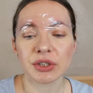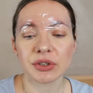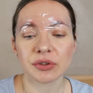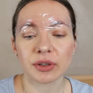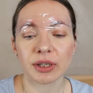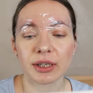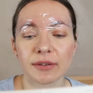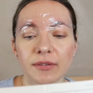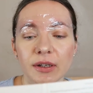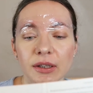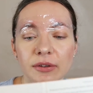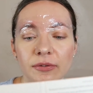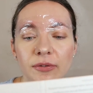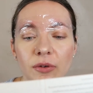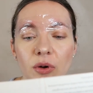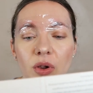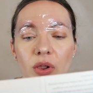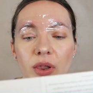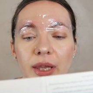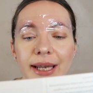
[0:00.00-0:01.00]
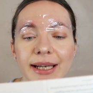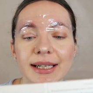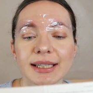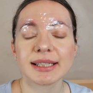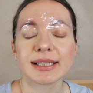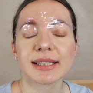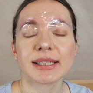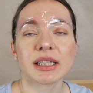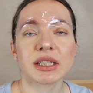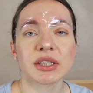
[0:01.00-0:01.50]
to leave it for like
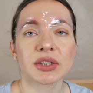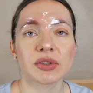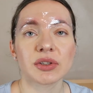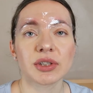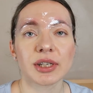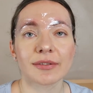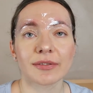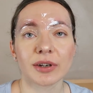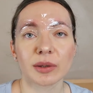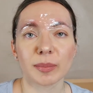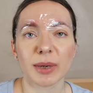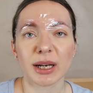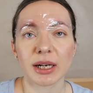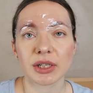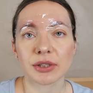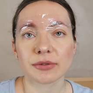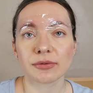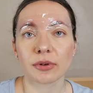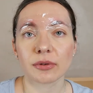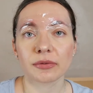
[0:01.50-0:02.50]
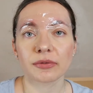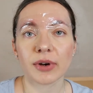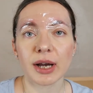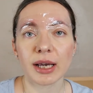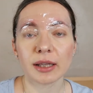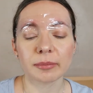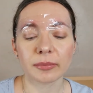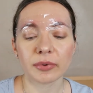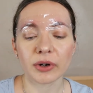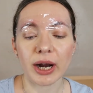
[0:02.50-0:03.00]
6 to 7 minutes for
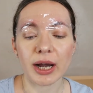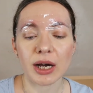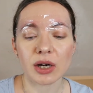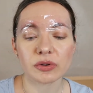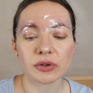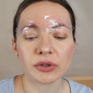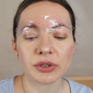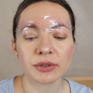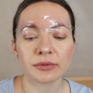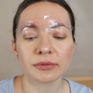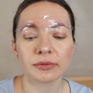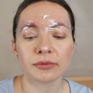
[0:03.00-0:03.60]
fine brows,